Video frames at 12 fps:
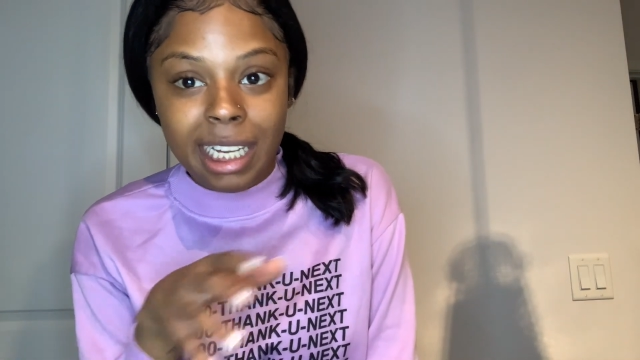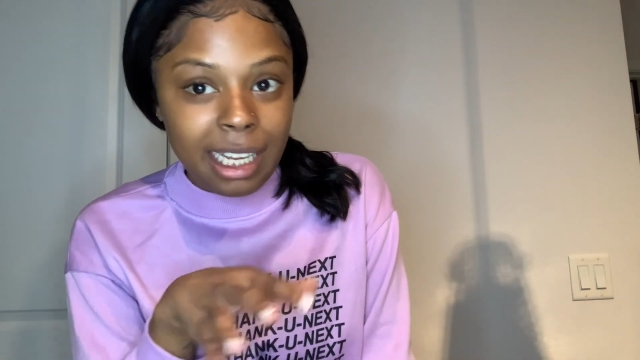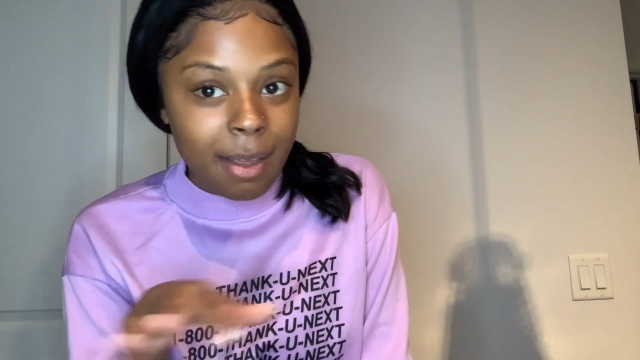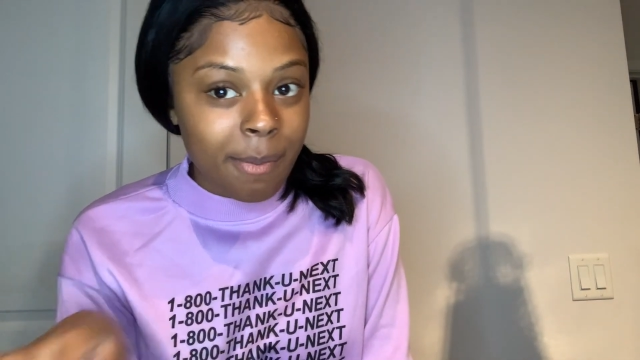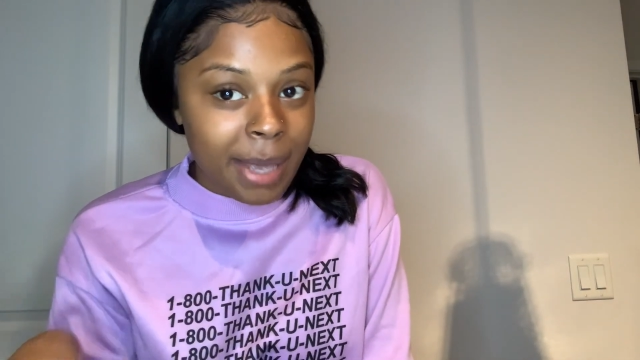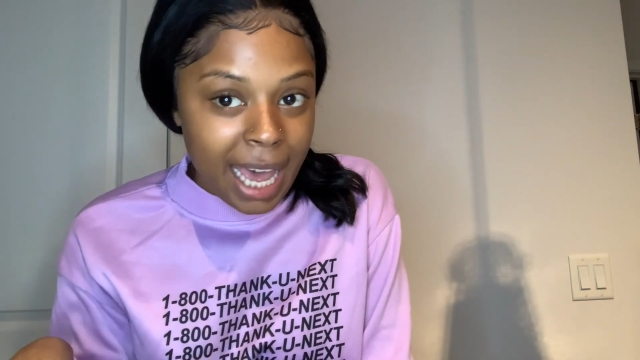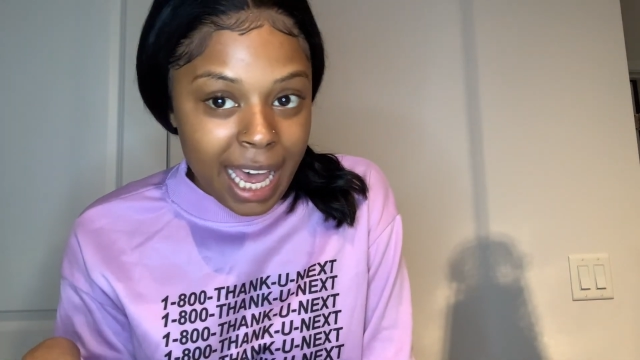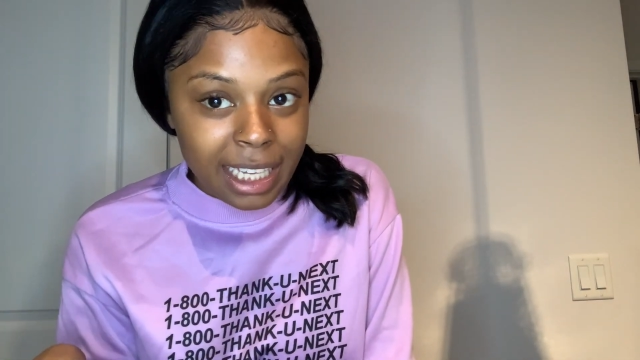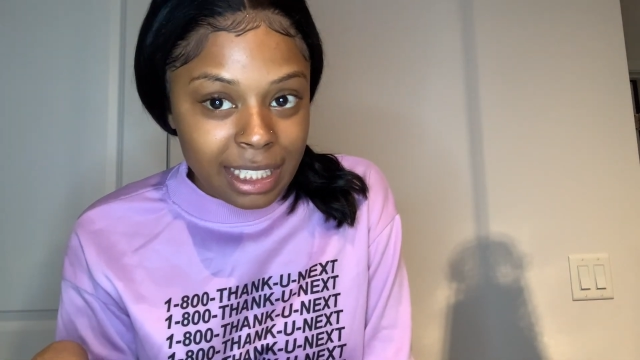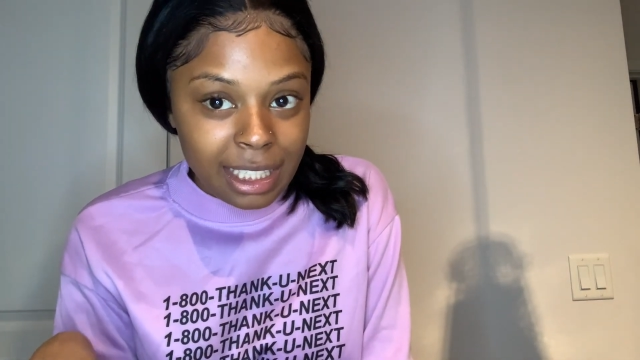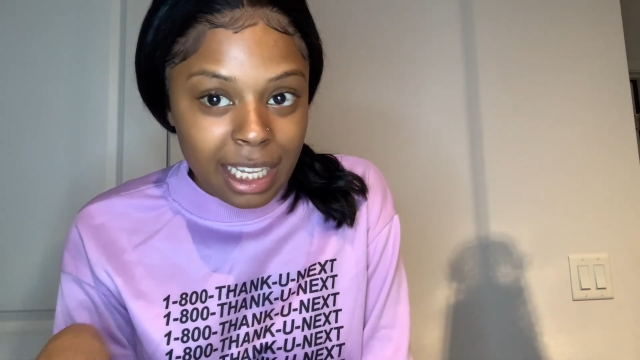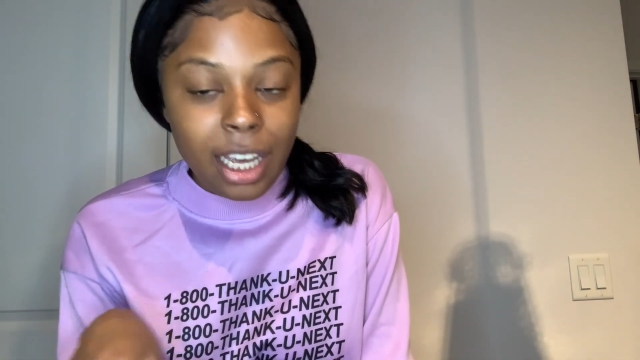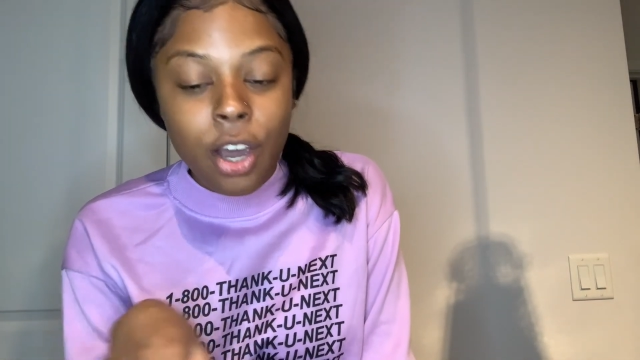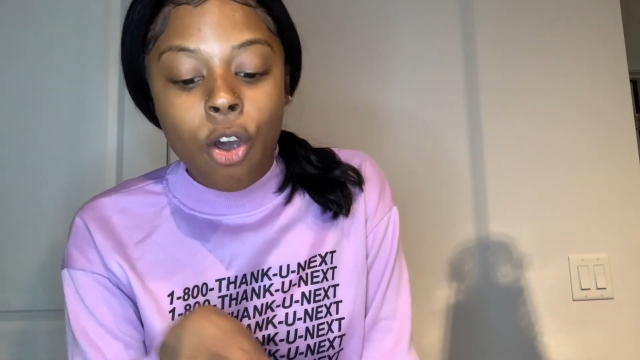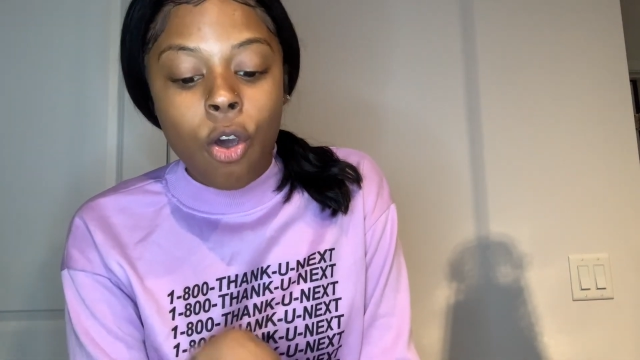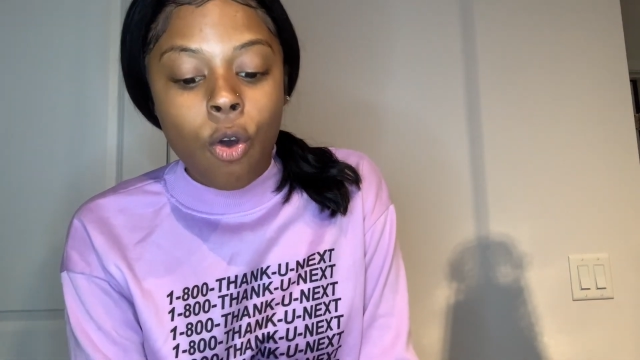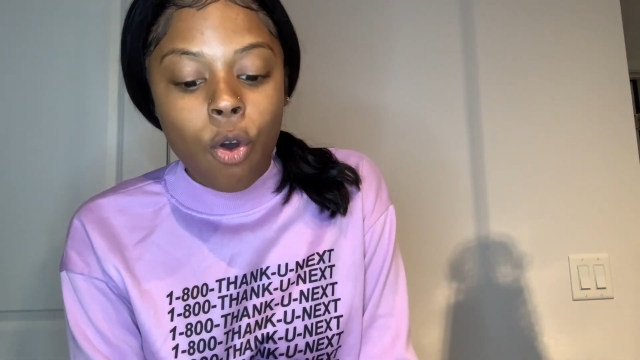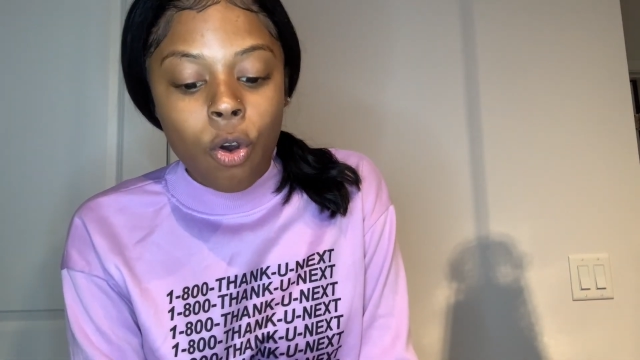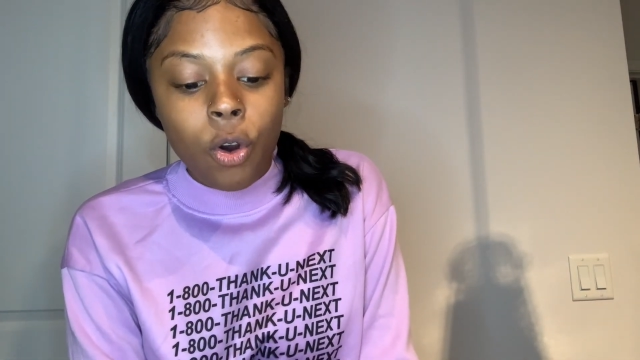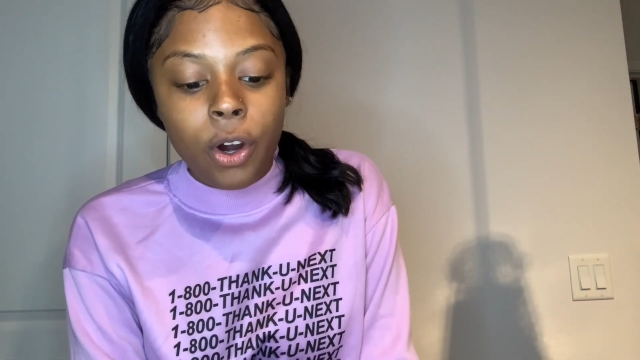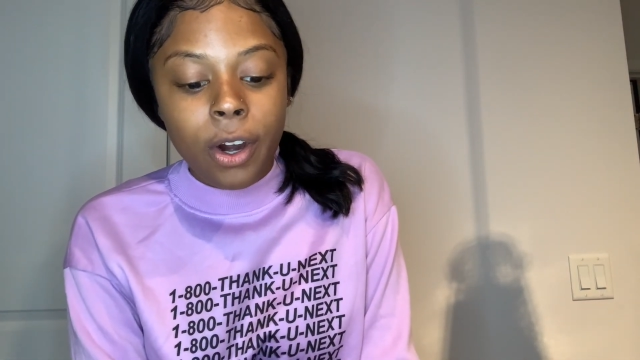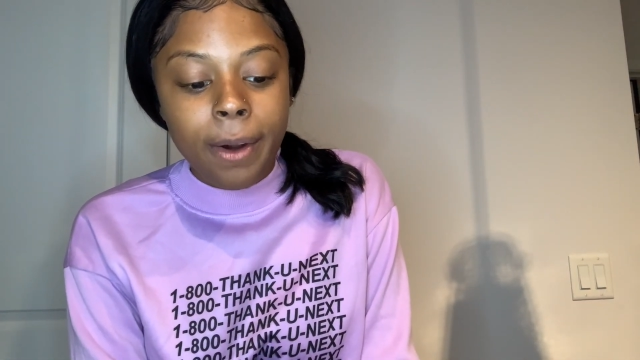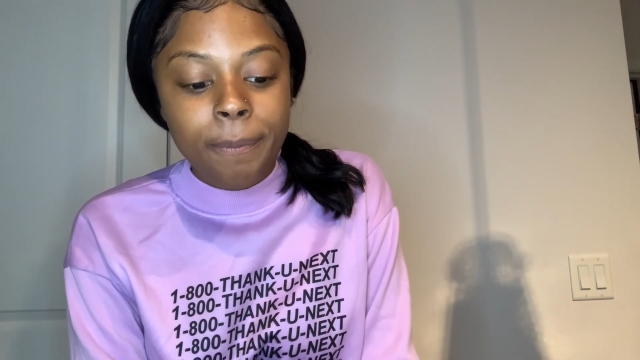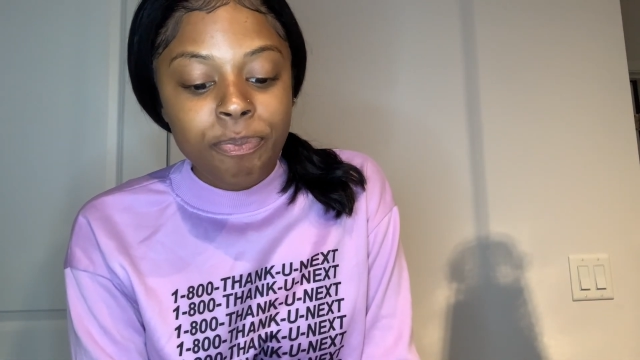didn't pass it,
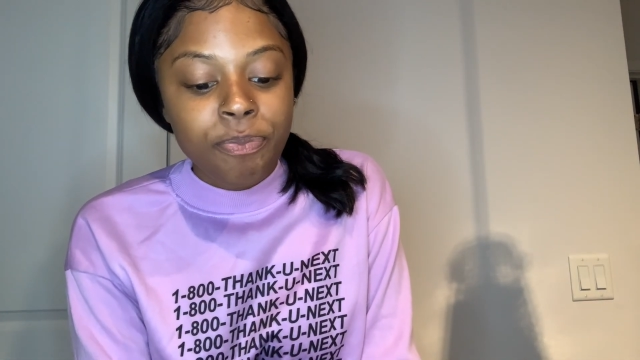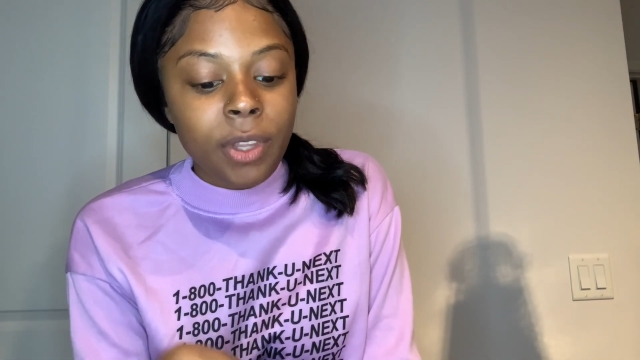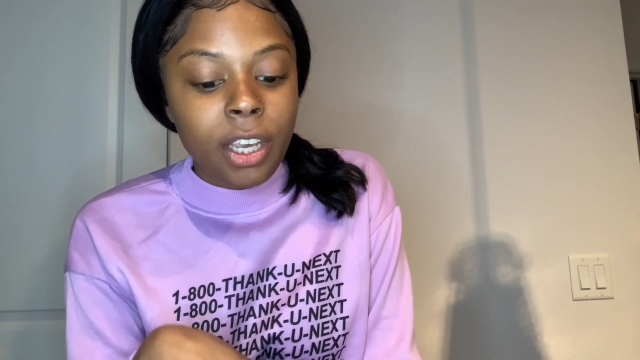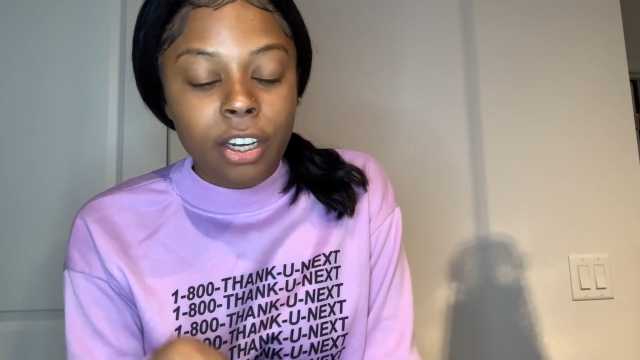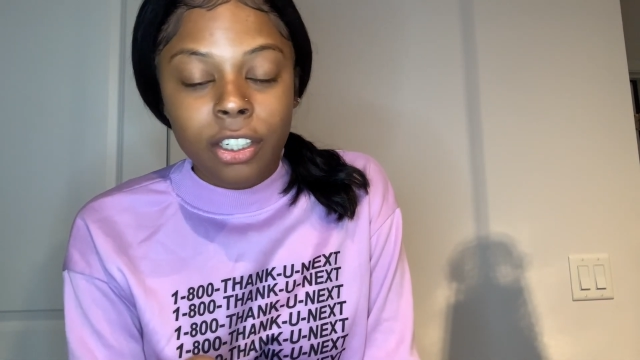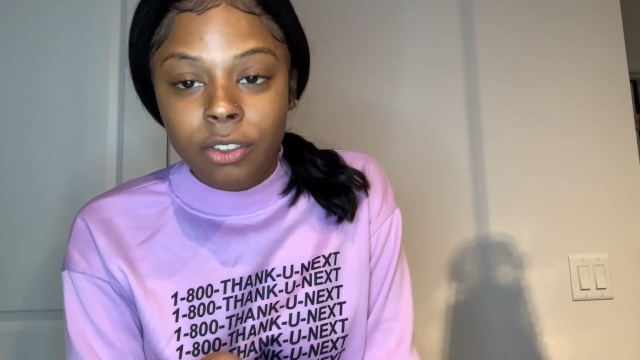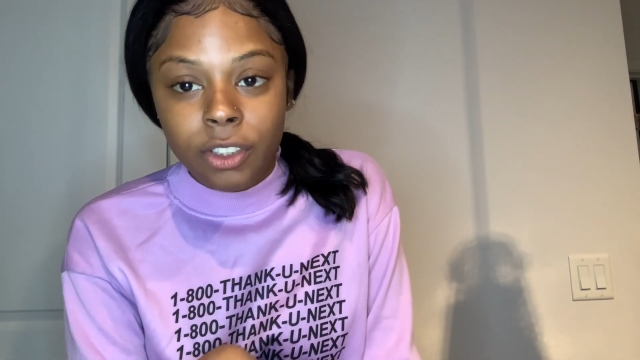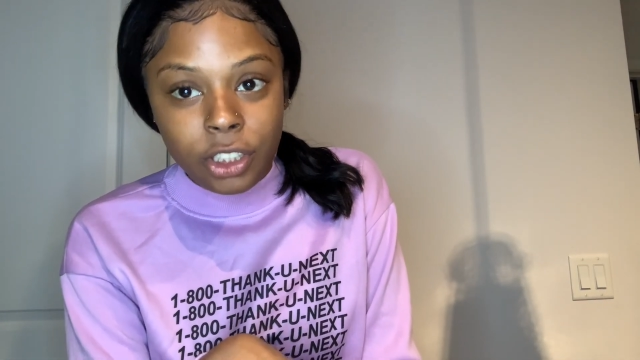or you're